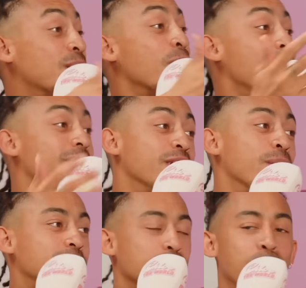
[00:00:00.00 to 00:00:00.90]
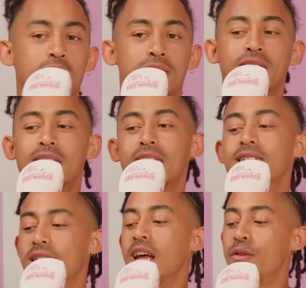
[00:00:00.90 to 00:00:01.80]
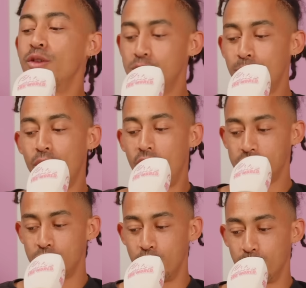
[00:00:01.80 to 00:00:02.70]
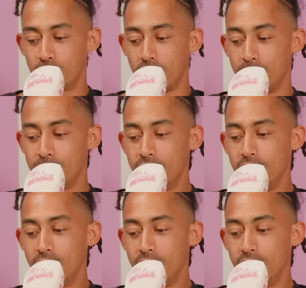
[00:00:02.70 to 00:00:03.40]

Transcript: someone made an amazing point the other day. They said, like, if you support Arsenal Football Club